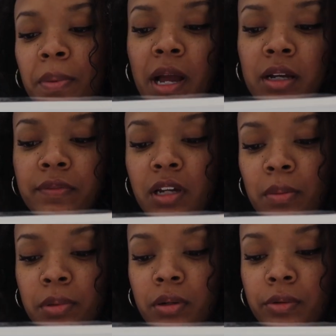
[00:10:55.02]
pack of
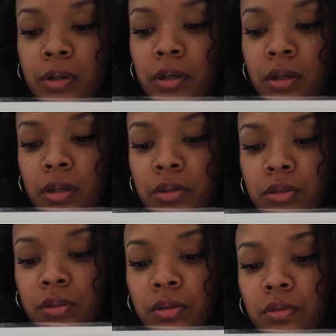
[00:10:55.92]
tapioca
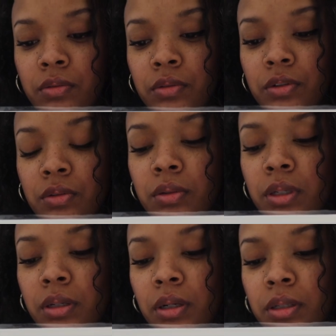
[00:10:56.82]
into two
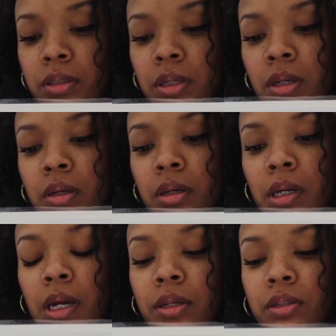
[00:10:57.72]
liters.
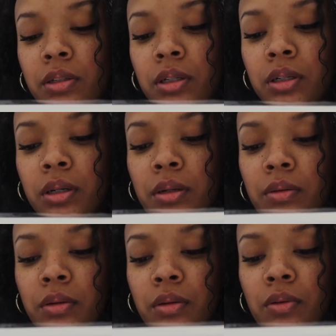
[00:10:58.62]
I took a
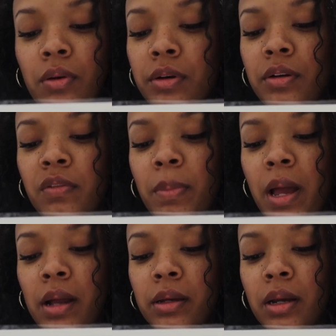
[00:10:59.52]
quarter of the
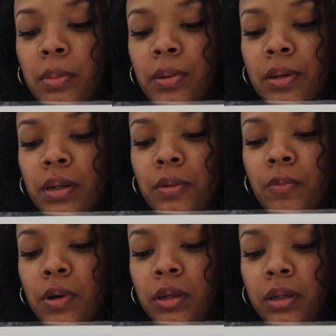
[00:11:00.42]
pack and I put it
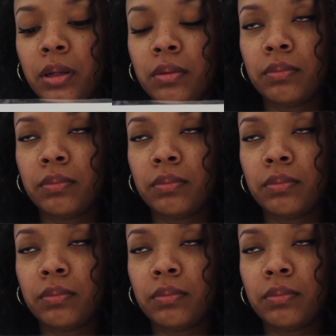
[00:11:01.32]
in one.